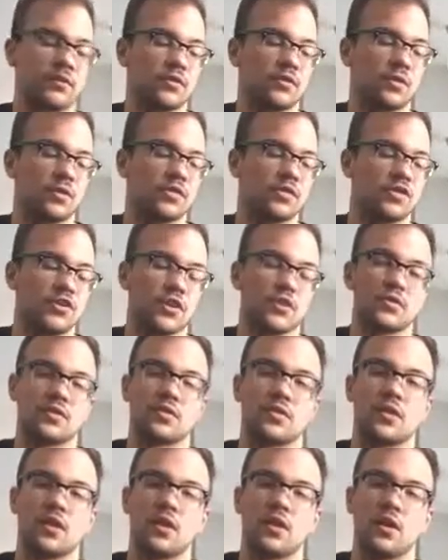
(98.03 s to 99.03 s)
So it's just...
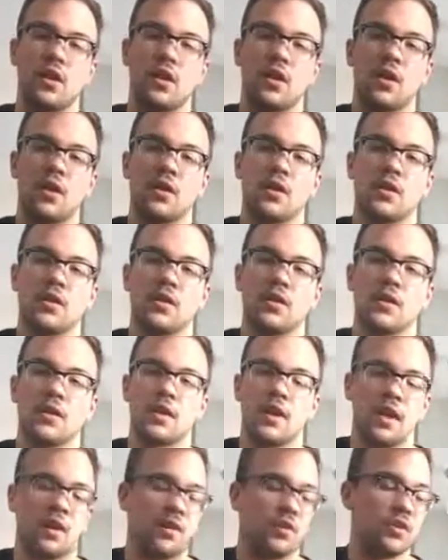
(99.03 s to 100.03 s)

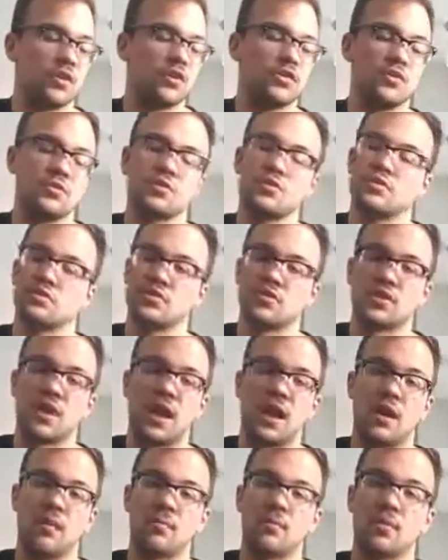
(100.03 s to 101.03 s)
And all you do is you just
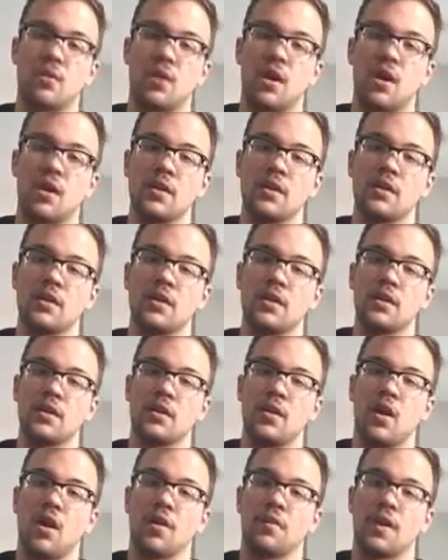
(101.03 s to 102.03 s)
hammer
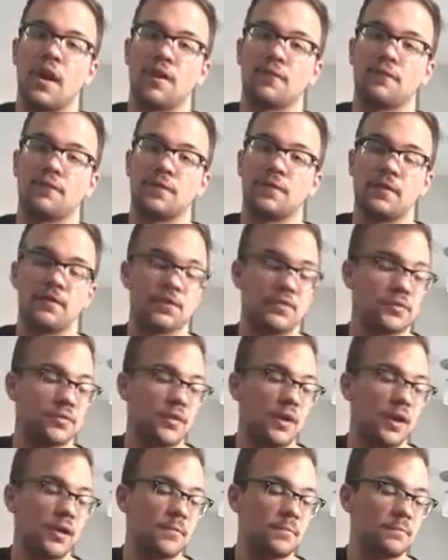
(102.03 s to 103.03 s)
on that 5th
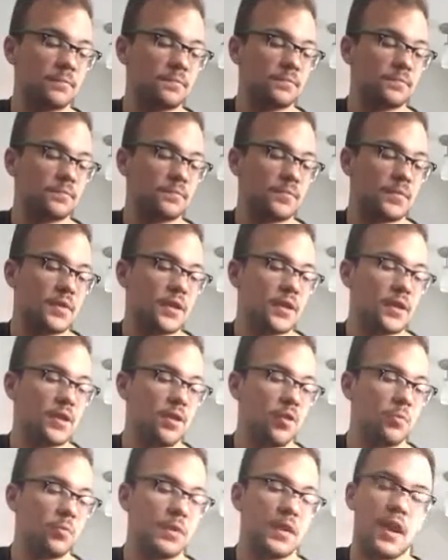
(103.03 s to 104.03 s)
string, the
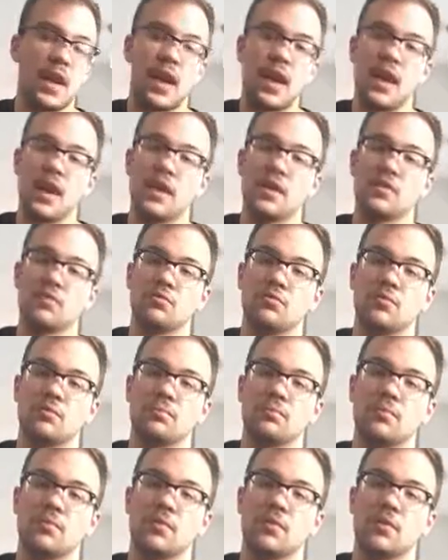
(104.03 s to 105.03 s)
open A, you
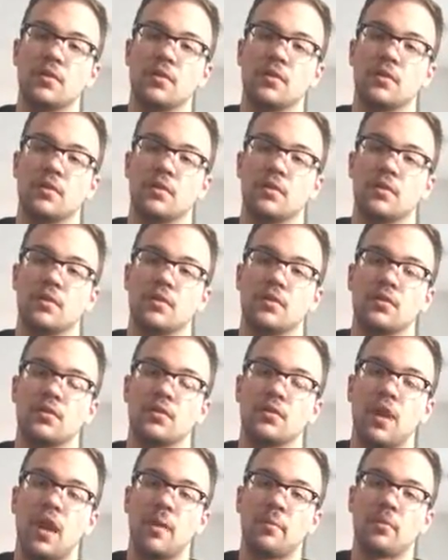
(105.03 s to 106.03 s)

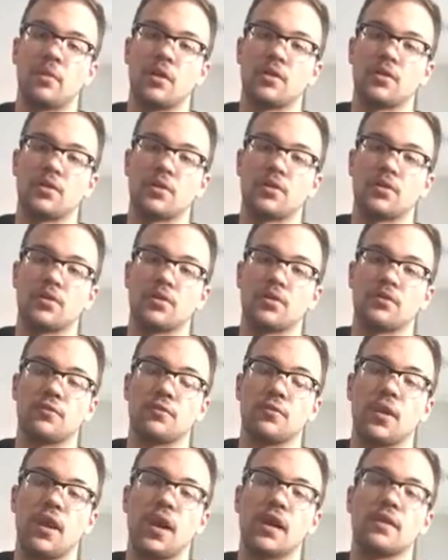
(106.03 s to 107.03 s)
hammer onto the 3rd
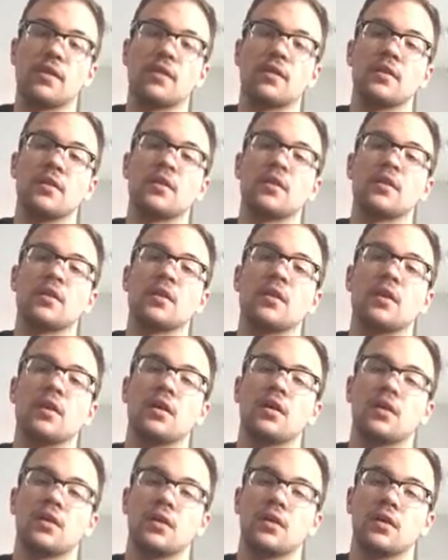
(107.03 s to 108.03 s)
fret,
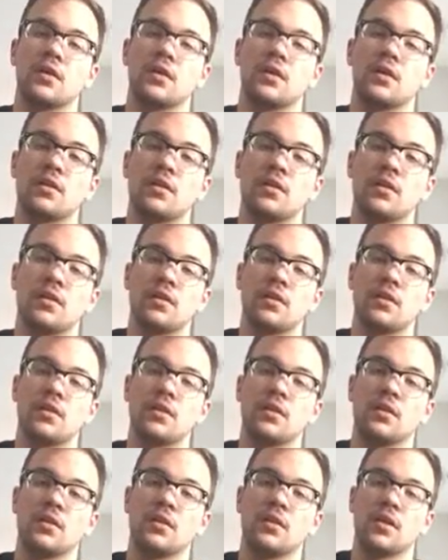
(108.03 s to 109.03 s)
and
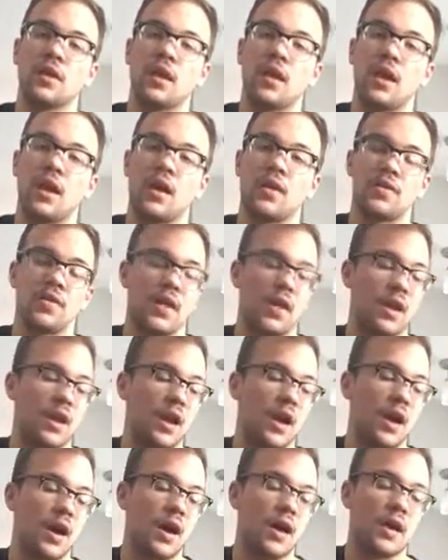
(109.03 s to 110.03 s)
then
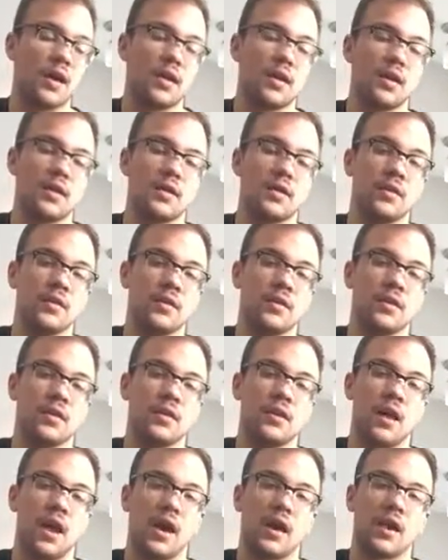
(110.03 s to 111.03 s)

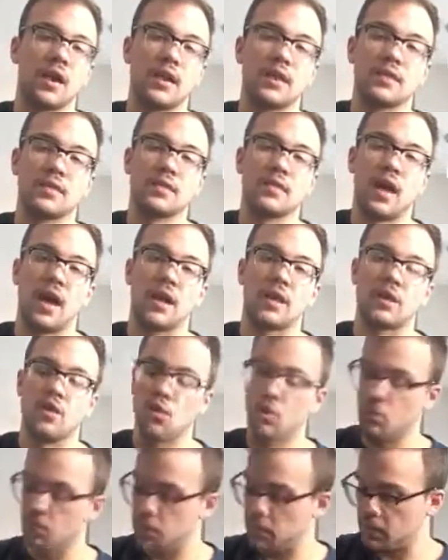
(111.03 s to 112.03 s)
I hit that
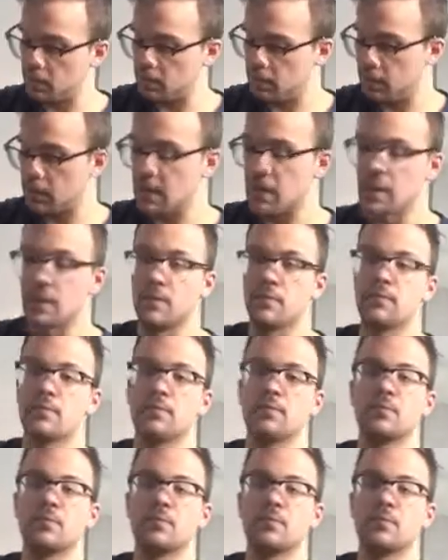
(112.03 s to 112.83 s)
open D.